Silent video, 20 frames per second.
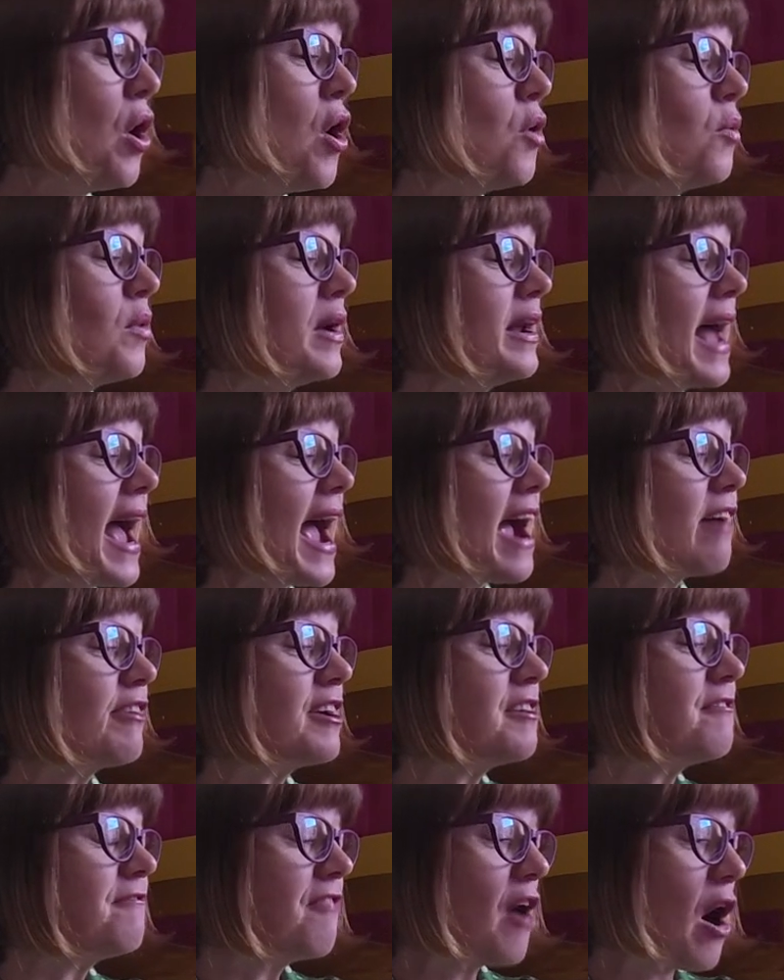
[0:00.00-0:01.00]
When Harry
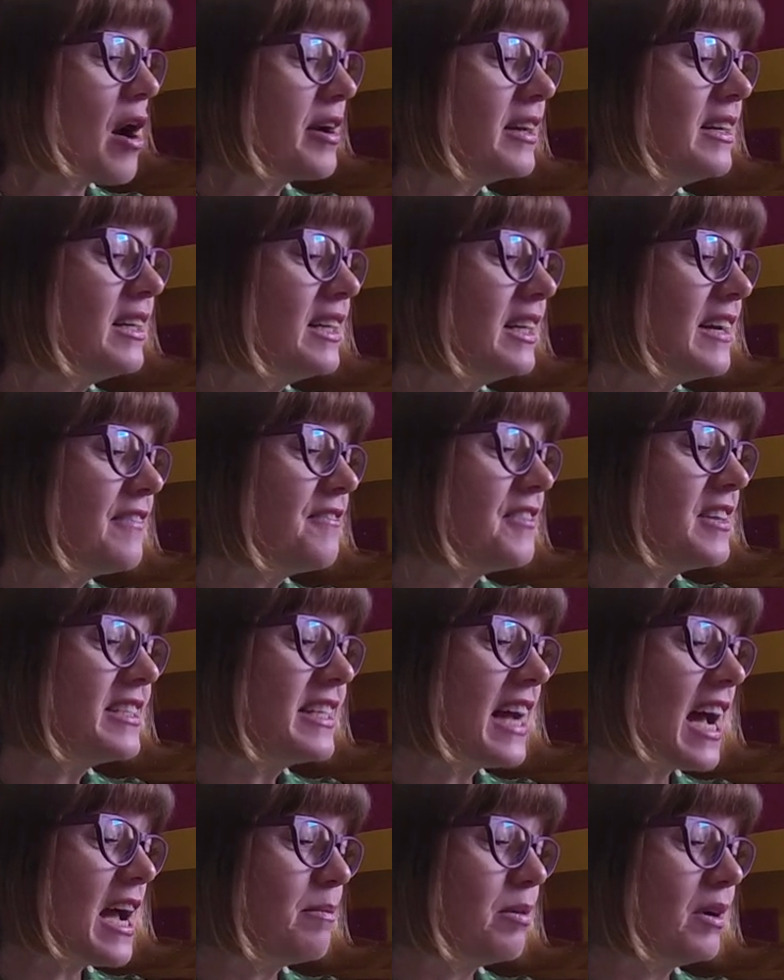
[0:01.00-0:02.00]
finally left the
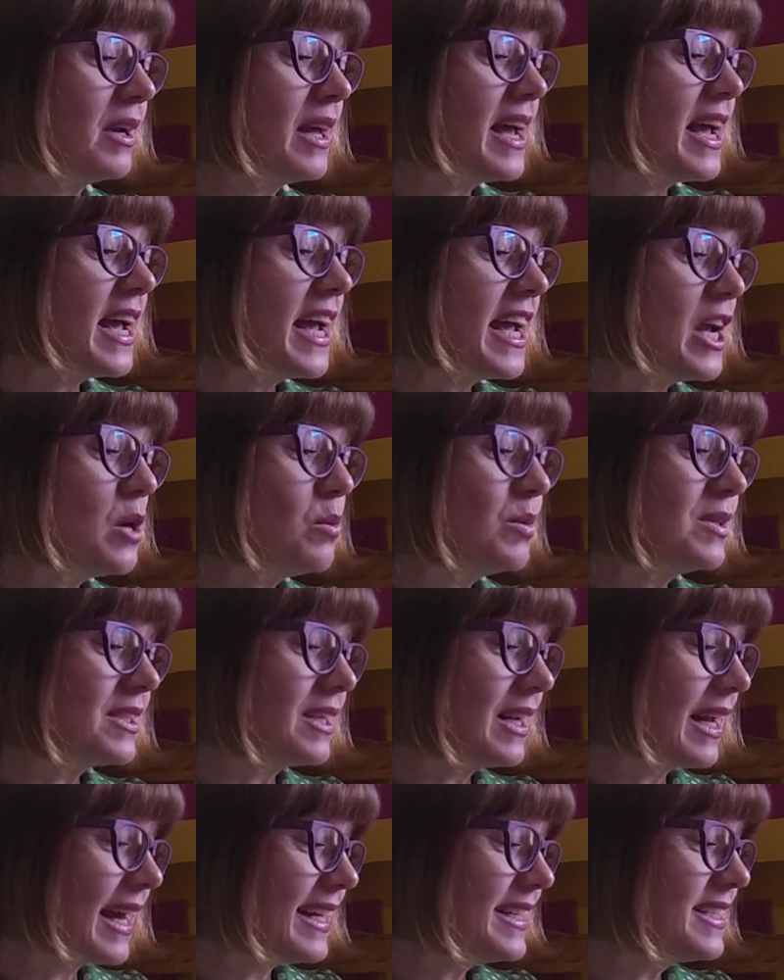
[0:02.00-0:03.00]
table, he was
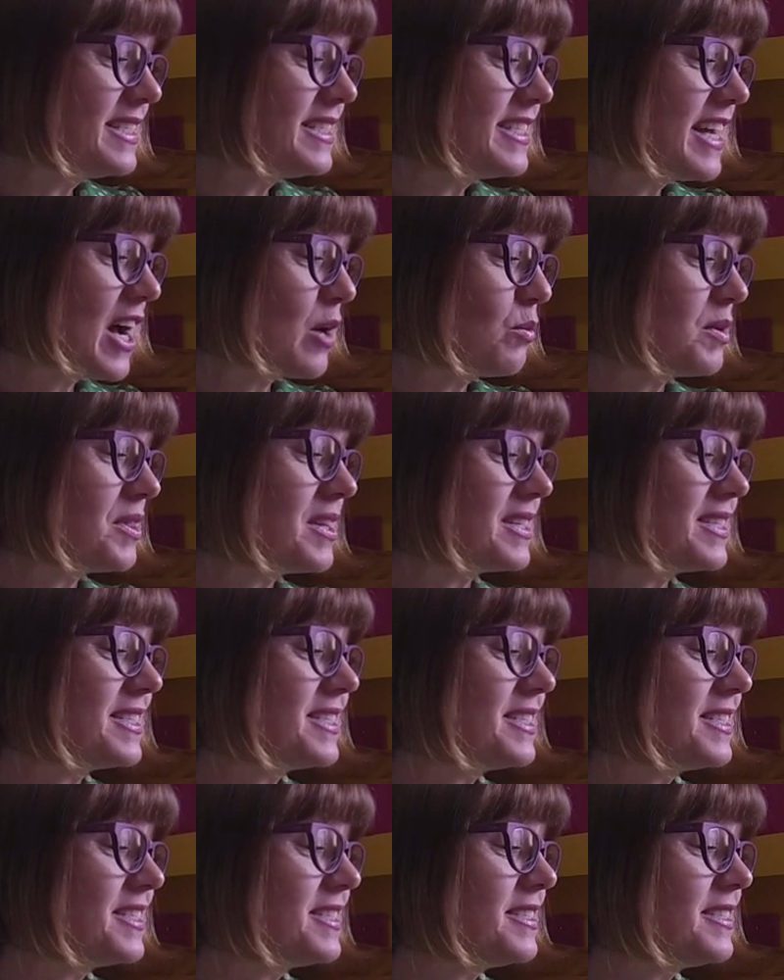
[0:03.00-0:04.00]
laden down with a
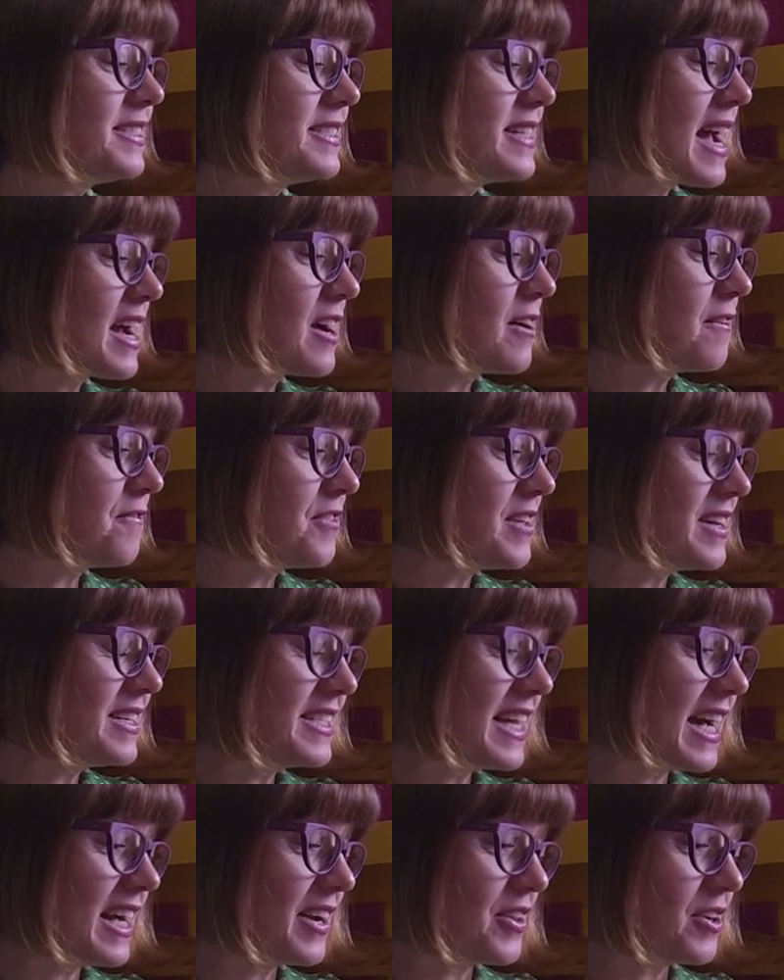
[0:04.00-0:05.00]
stack of things
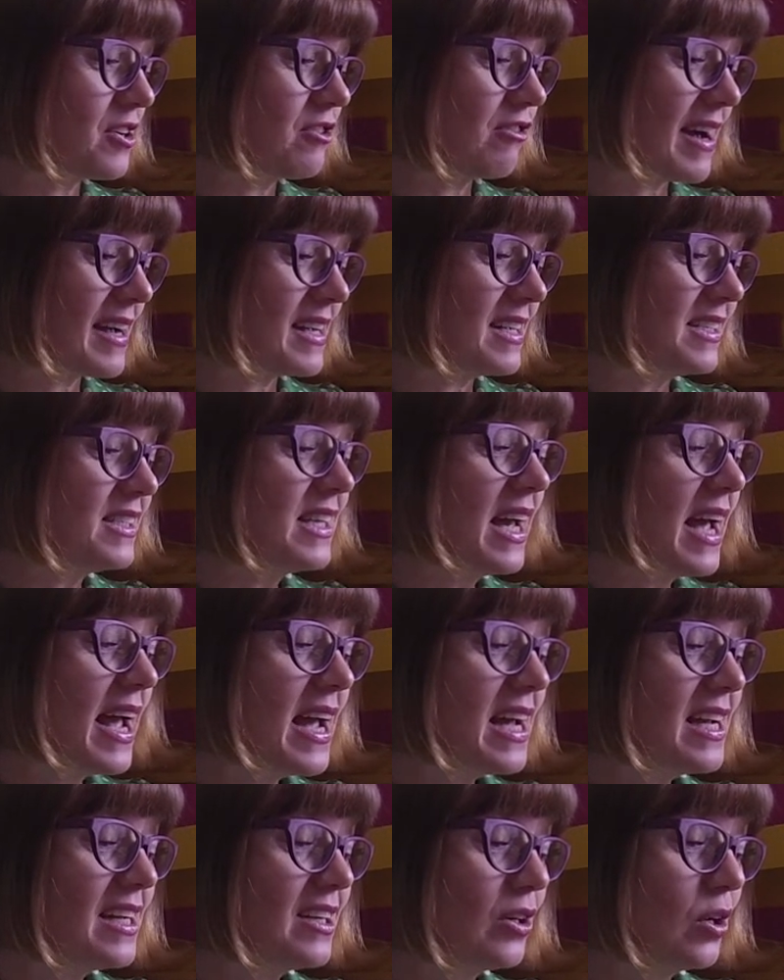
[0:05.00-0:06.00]
out of the crackers,
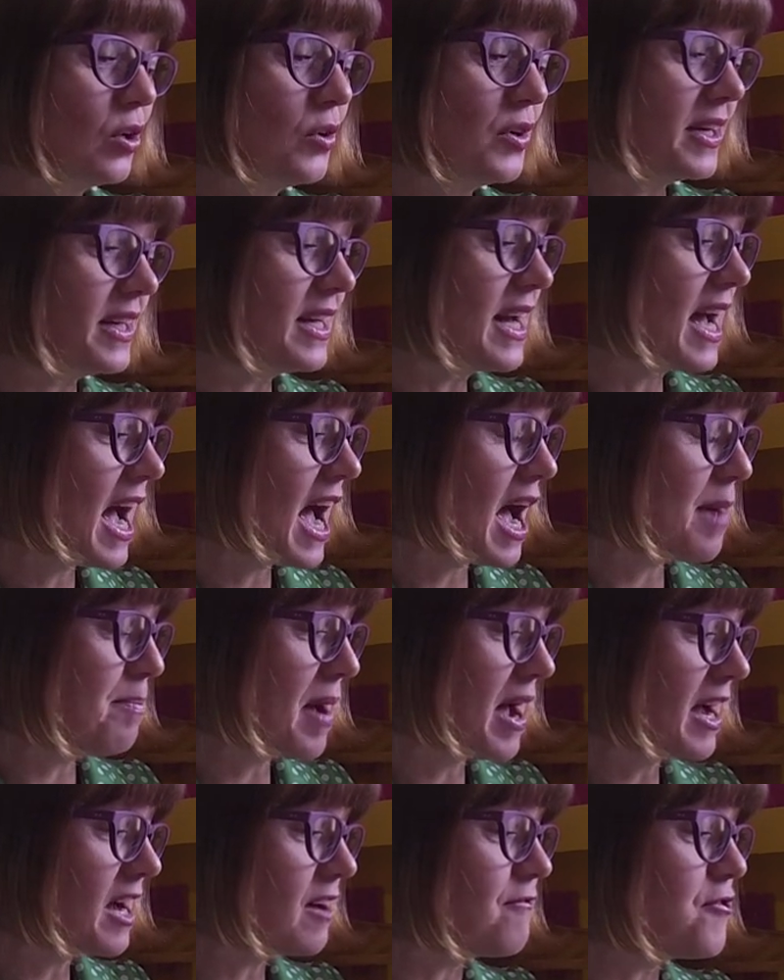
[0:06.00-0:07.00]
including a
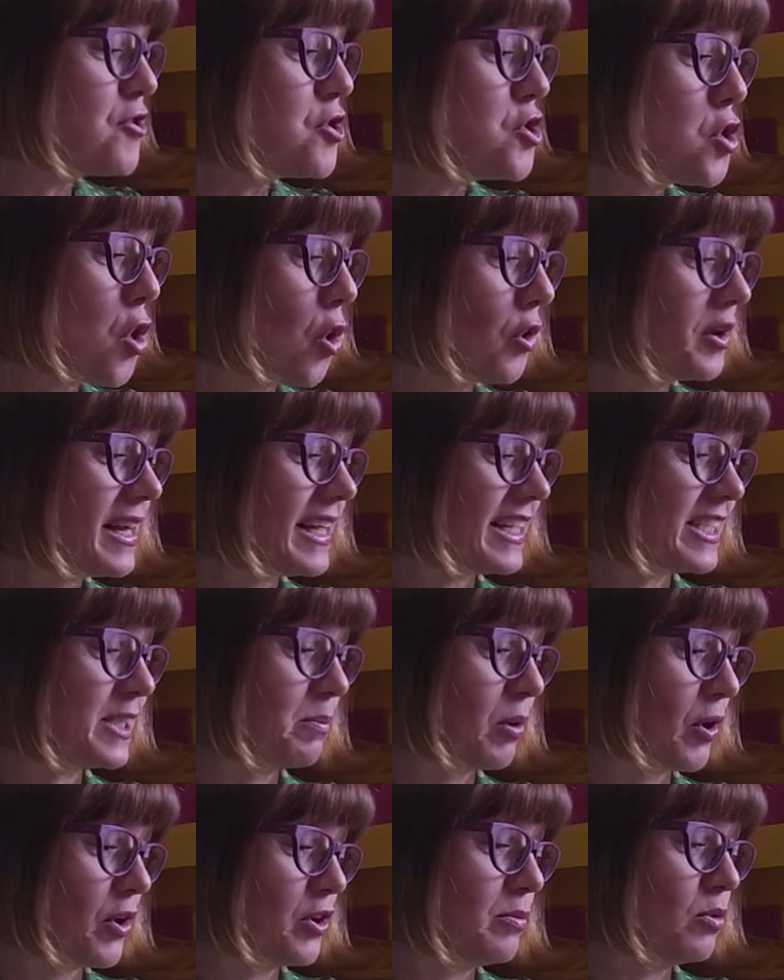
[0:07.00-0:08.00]
pack of
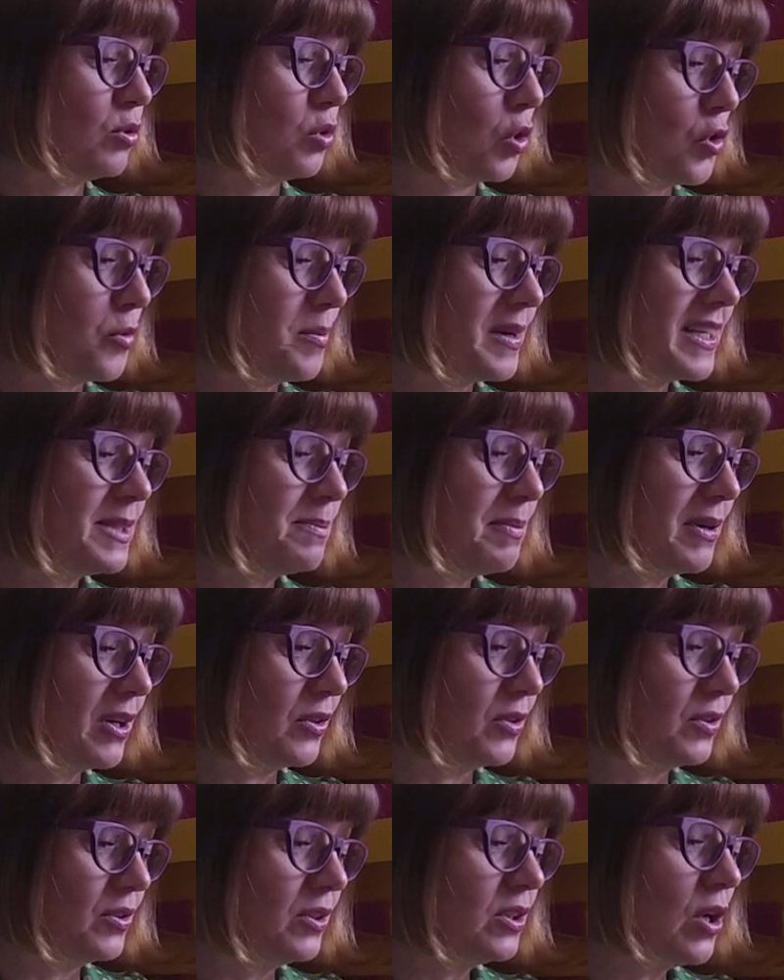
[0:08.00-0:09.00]
non-explodable luminous
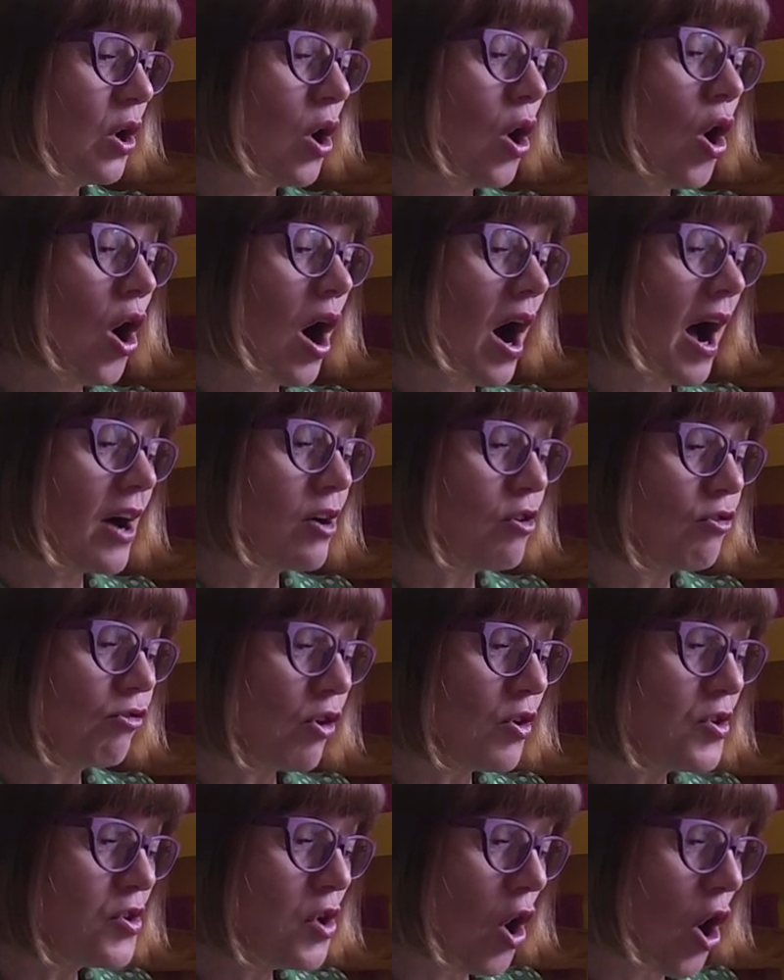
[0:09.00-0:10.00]
balloons, a
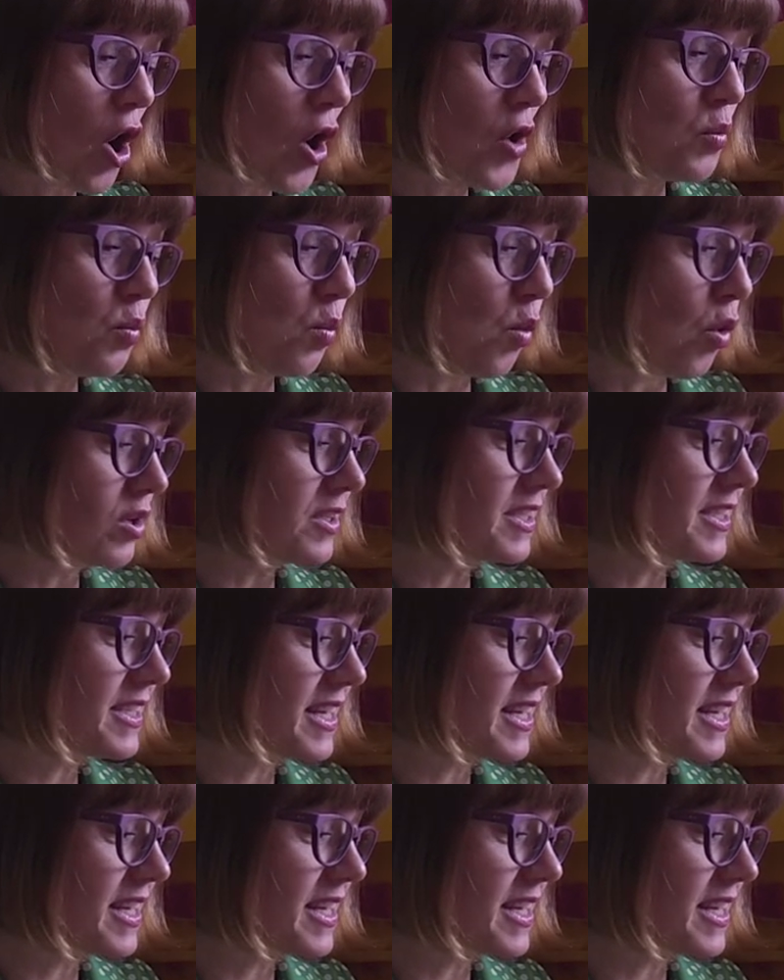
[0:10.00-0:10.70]
grow-your-own warts